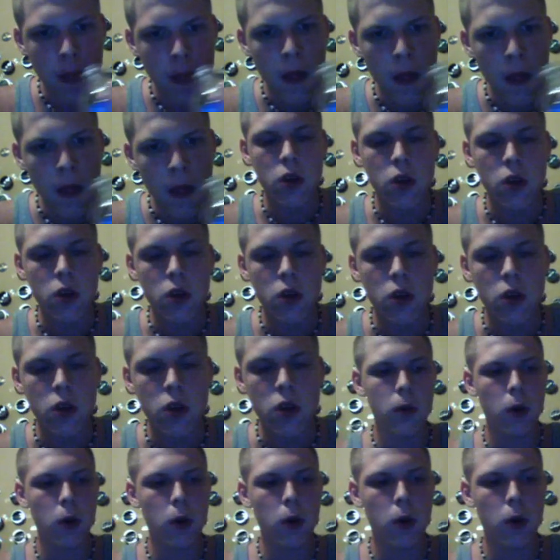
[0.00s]
So I
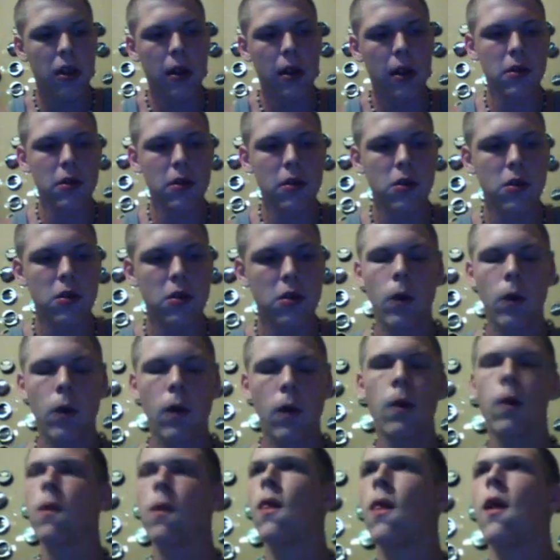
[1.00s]
rode with him to school.
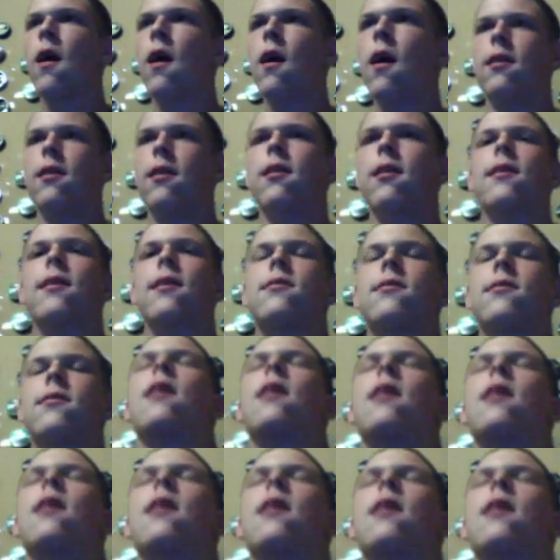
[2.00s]
The next day, I
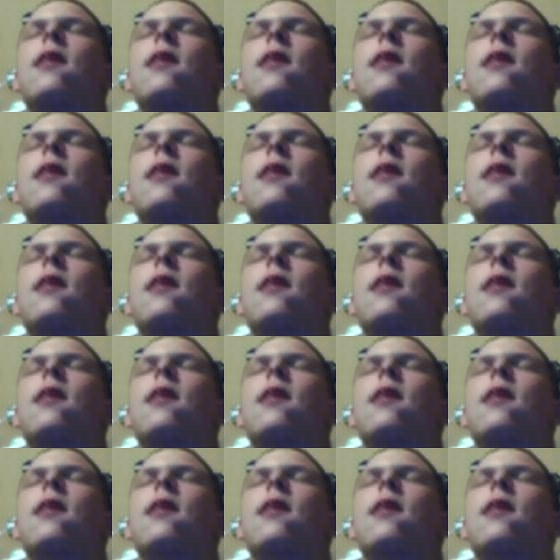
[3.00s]
was like,